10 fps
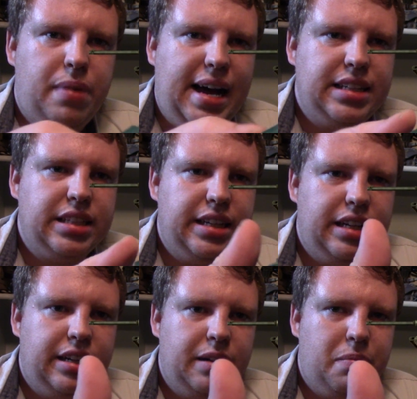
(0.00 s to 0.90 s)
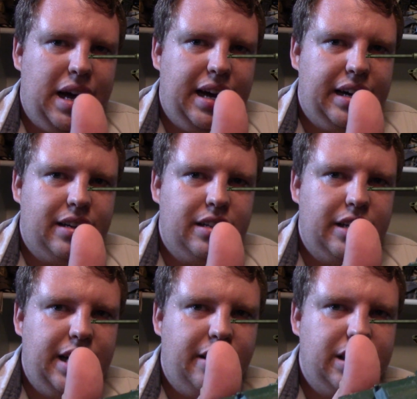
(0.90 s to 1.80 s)
basket in the back to
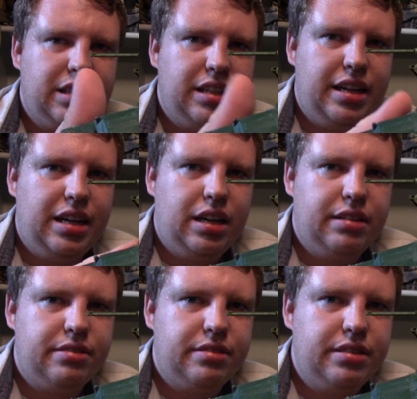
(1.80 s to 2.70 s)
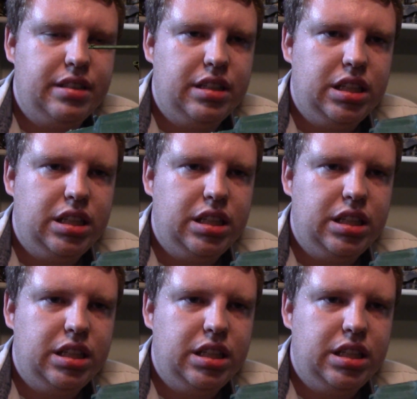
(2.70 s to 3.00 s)
carry stuff.